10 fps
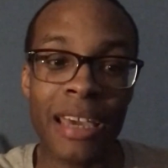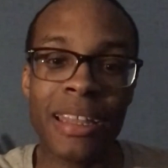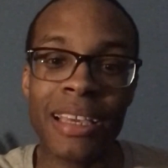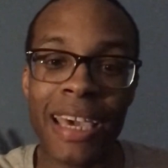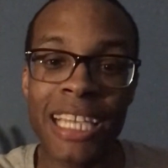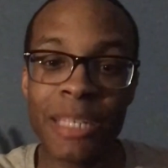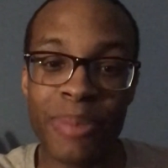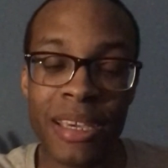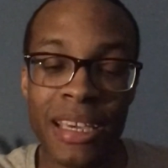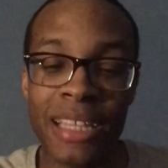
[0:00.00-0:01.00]
And then
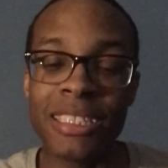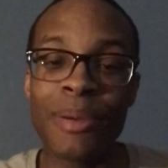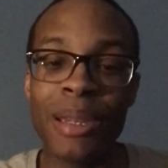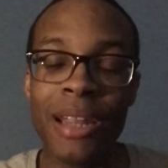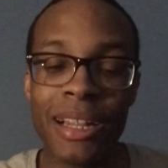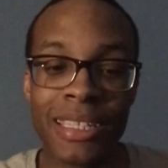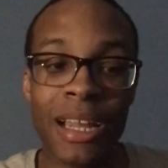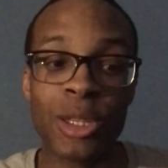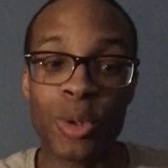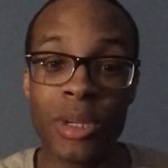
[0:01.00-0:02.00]
KCP and Demi knocked
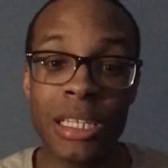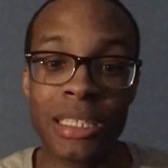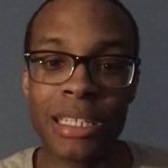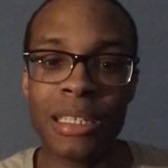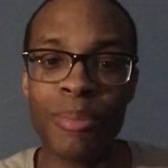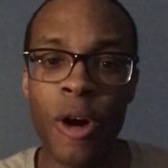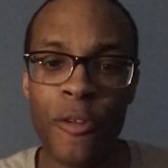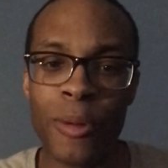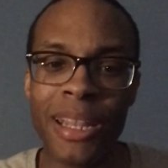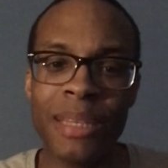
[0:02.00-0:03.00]
down 3s because both of
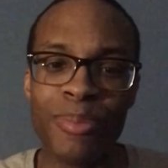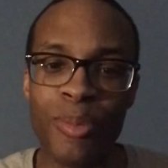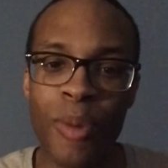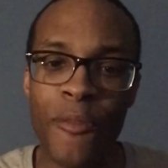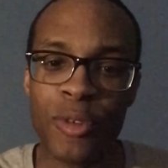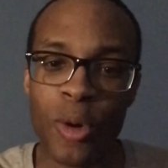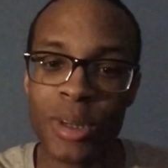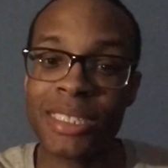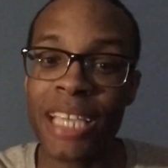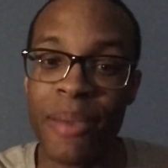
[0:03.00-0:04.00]
them, I think, both
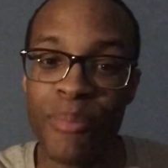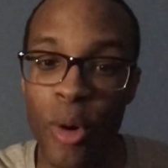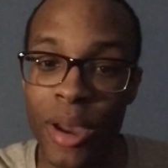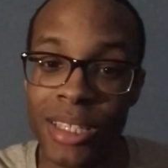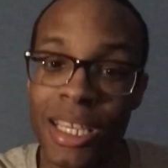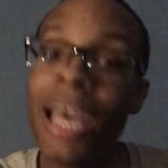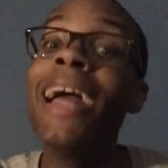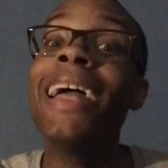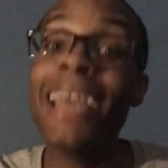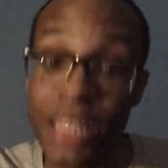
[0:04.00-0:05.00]
scored 10 points
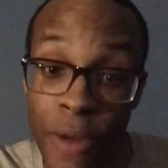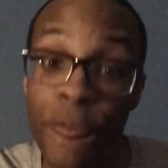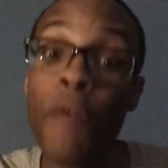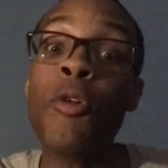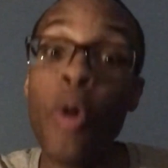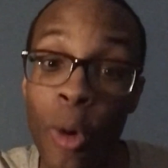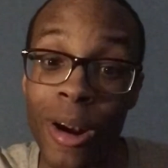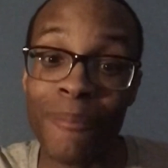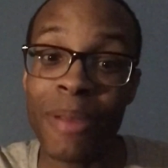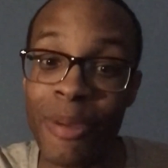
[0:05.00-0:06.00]
in the fourth
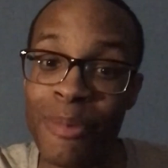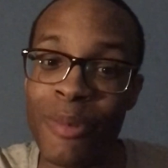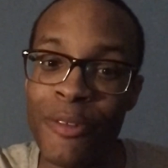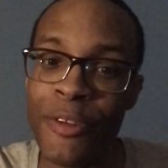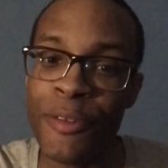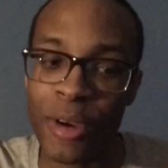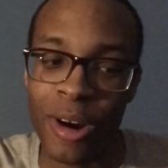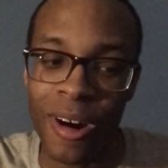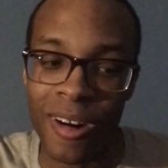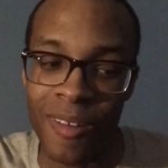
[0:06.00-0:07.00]
quarter, if you
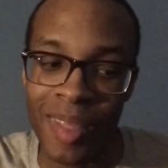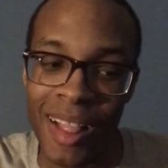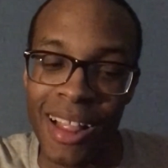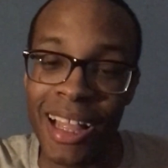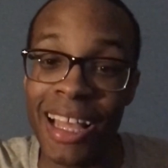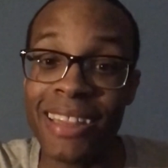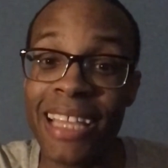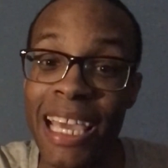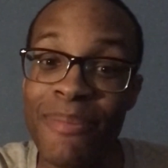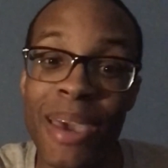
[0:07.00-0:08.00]
recall. And
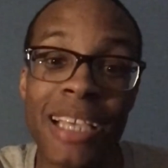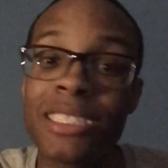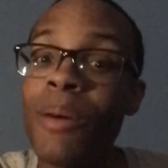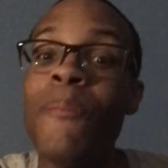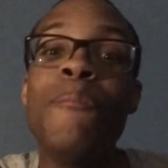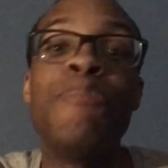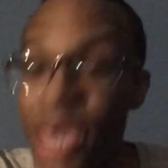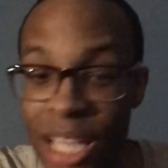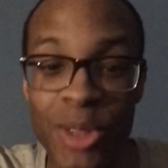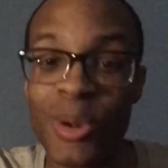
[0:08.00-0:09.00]
they made some
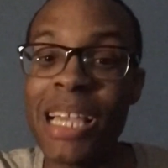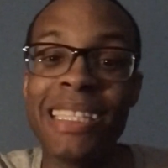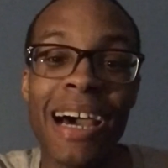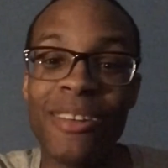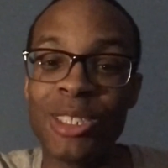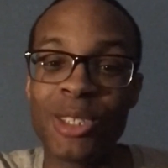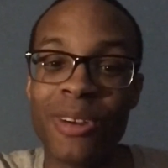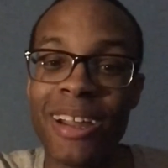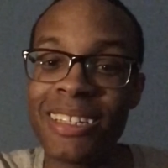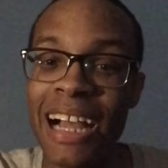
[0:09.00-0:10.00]
big 3s down the
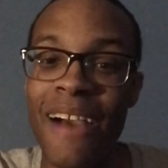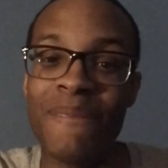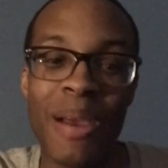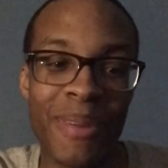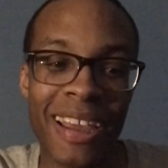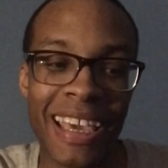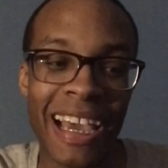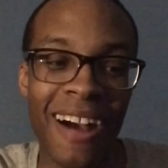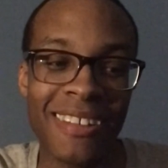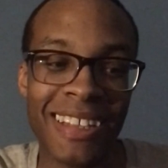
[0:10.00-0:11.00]
stretch. I remember that game.
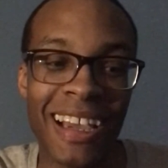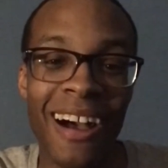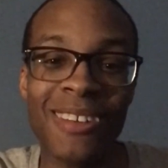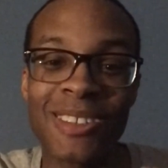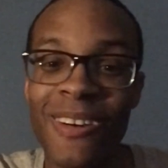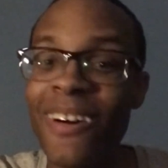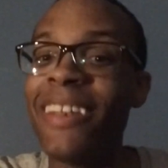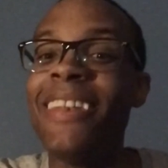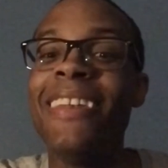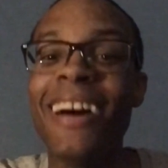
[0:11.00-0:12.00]
I was
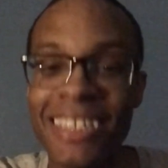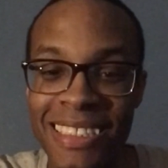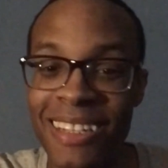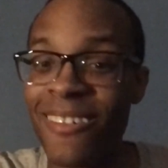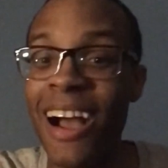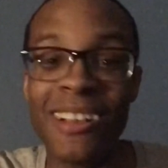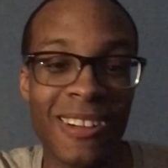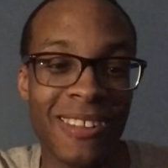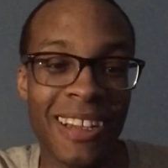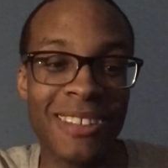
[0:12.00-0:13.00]
going nuts. The crowd was
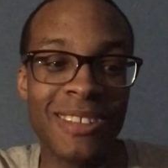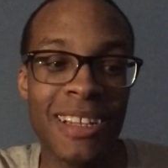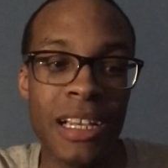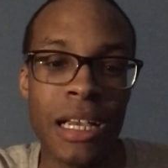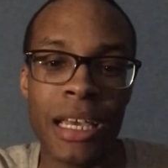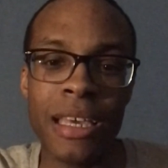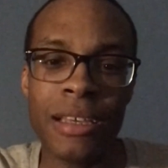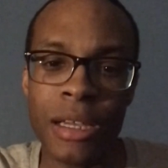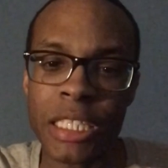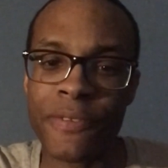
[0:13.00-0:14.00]
going nuts. I think it
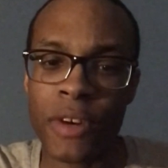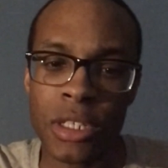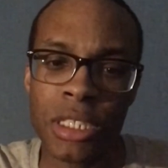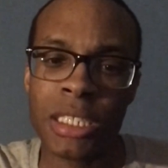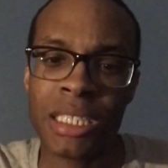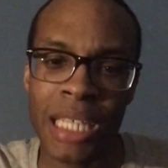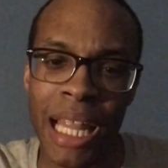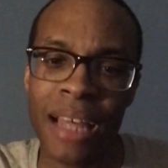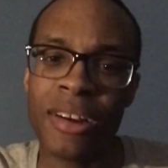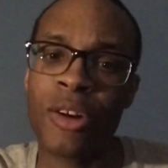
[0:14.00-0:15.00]
was the first
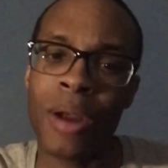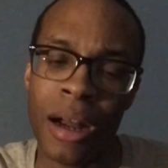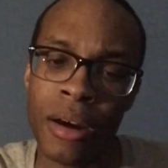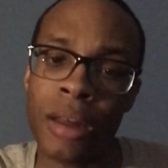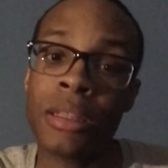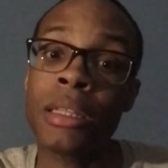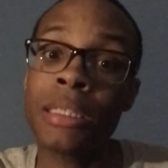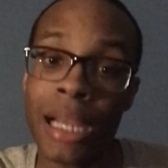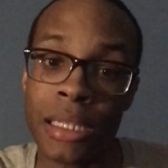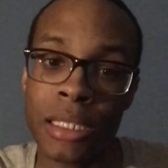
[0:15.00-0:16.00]
sellout crowd of the
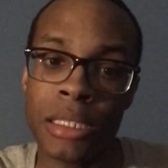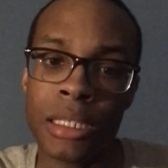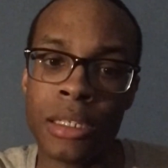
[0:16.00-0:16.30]
entire season.